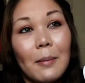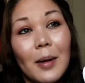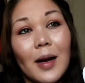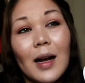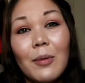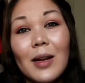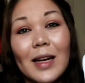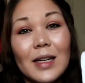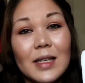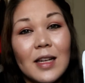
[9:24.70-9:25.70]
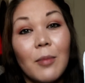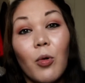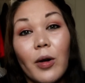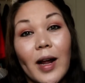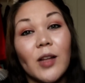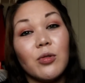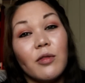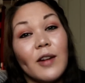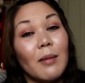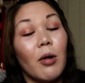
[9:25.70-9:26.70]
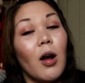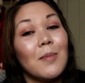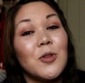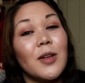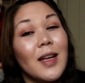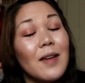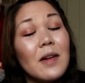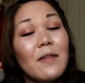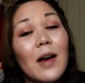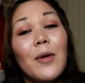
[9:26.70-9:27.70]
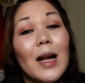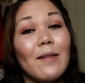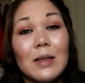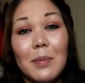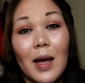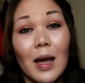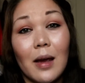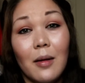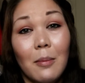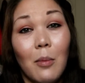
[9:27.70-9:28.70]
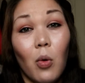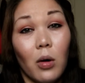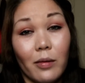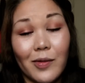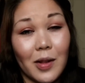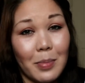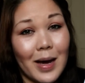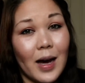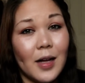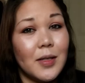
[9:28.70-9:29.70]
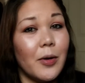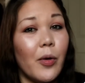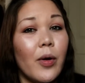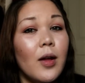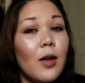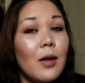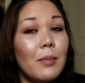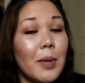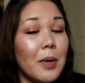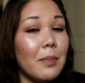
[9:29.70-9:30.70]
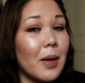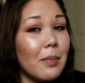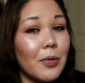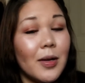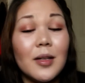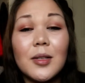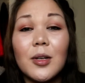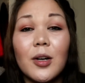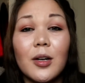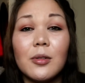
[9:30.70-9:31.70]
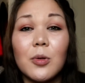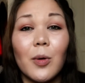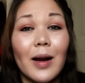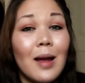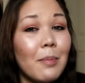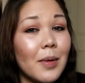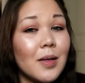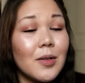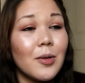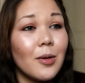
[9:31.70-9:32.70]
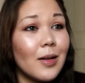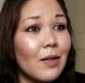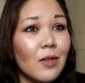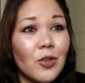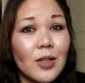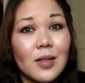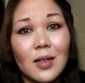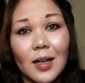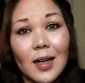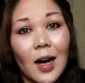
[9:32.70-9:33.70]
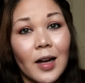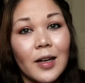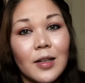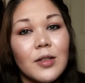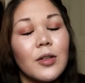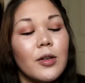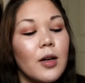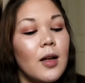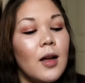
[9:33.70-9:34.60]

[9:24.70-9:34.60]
but I would like to see a more natural fiber option, even if I would have to pay more for the pack. So maybe a bamboo insert or a hemp insert, even just a cotton insert.